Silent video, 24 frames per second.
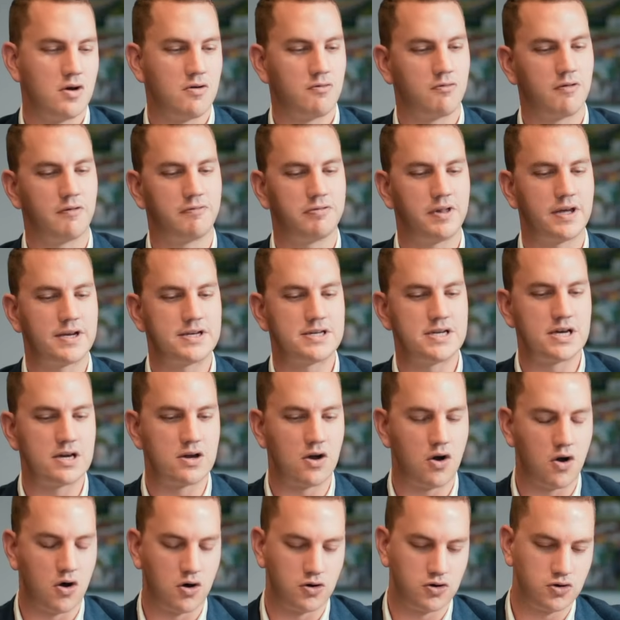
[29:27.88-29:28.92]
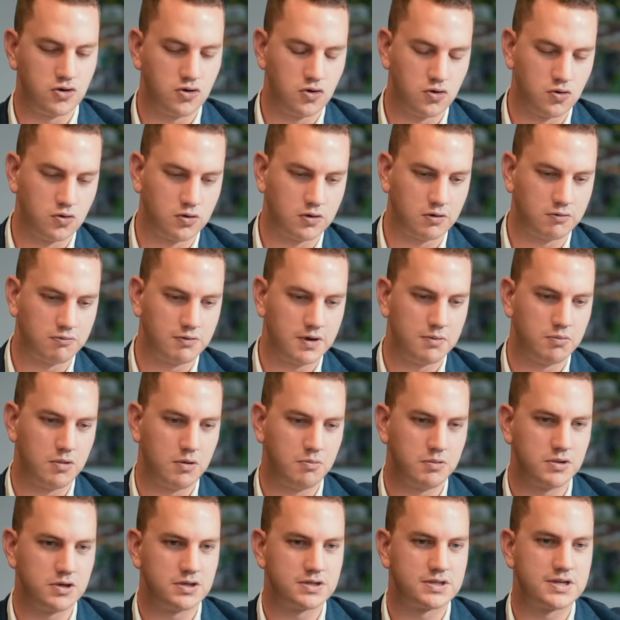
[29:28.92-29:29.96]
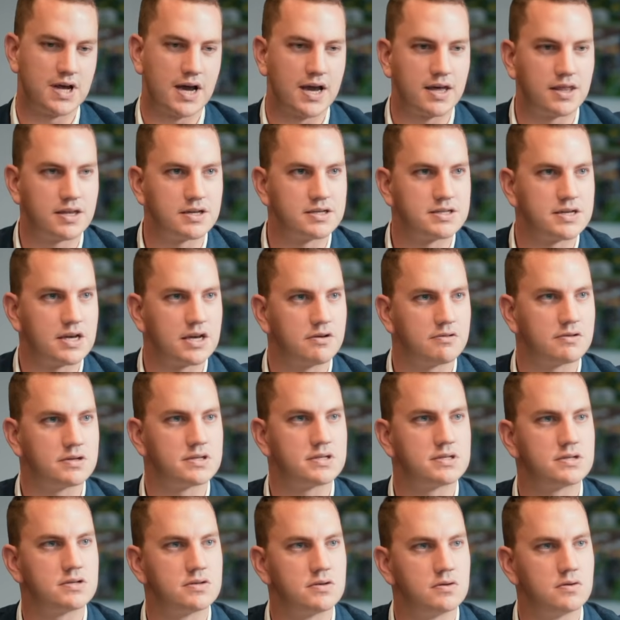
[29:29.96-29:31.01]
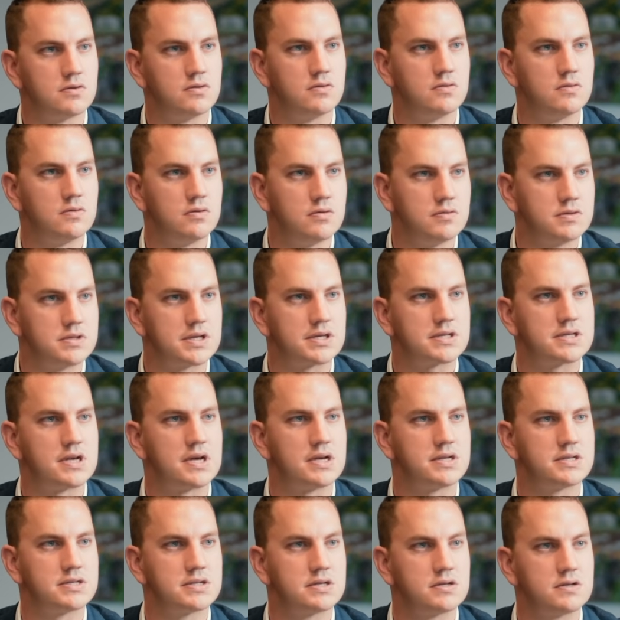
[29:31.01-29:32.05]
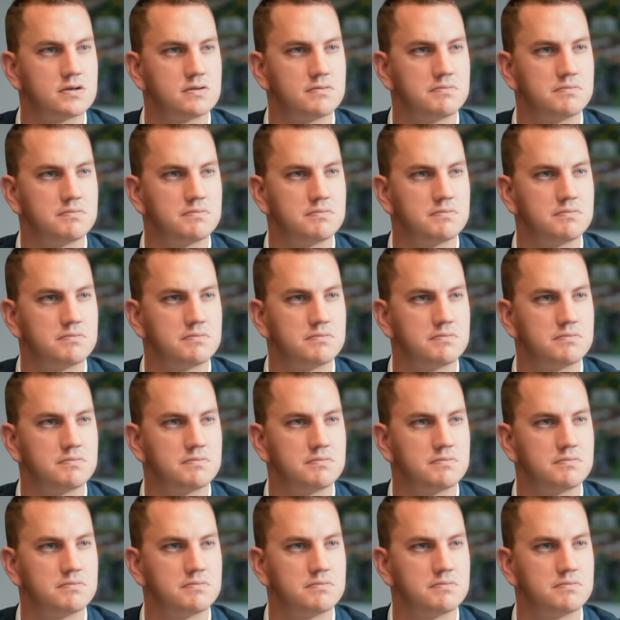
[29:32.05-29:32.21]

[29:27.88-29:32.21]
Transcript: Reflecting on your career, what would you say are the secrets to success?